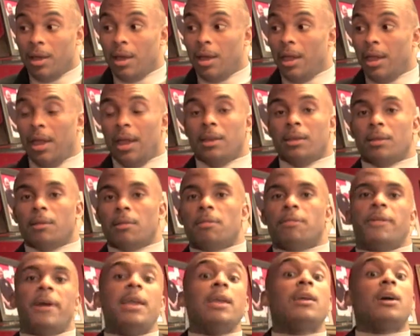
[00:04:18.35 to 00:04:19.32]
and
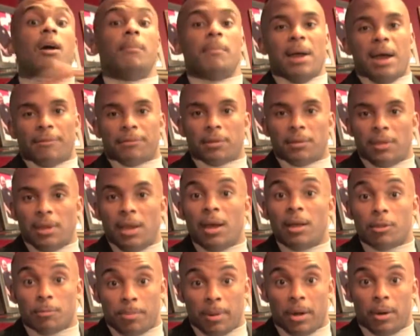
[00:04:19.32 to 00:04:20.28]
they come after the
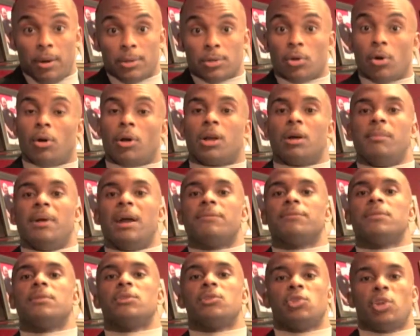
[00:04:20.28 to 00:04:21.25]
other parents or come
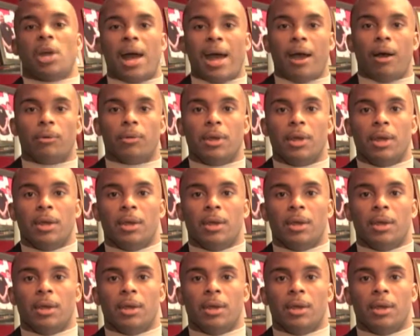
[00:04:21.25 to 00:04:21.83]
after the child.